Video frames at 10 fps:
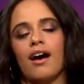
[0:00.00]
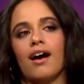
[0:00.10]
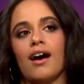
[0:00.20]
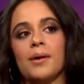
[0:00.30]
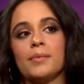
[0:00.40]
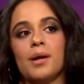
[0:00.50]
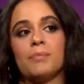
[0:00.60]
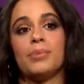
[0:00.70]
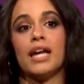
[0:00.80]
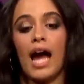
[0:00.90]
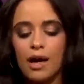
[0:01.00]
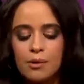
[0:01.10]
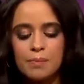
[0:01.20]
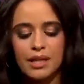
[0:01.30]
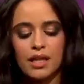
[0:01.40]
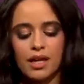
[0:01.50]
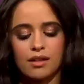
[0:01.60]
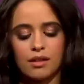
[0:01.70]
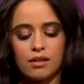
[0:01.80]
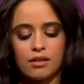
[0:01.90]
um, but I would be
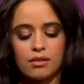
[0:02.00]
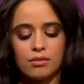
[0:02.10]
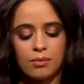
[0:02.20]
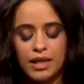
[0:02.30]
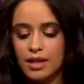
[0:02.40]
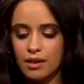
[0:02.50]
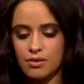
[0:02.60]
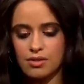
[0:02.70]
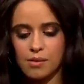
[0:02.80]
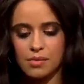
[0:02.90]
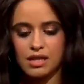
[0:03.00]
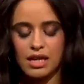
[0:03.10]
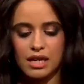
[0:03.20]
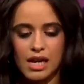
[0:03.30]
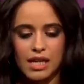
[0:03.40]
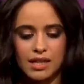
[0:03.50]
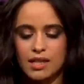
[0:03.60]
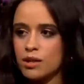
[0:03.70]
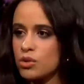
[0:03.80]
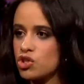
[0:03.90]
like reading or something, and
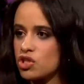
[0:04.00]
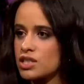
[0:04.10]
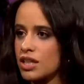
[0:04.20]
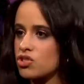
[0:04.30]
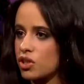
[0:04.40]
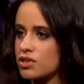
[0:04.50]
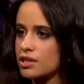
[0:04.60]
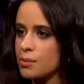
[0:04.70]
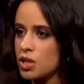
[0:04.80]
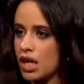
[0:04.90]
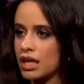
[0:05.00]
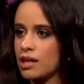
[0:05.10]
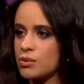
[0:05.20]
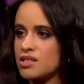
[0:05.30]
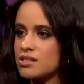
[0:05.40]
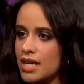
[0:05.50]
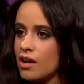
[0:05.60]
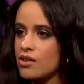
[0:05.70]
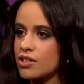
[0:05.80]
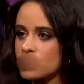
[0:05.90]
he would just like start sleep talking, and it would
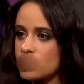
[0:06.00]
scare the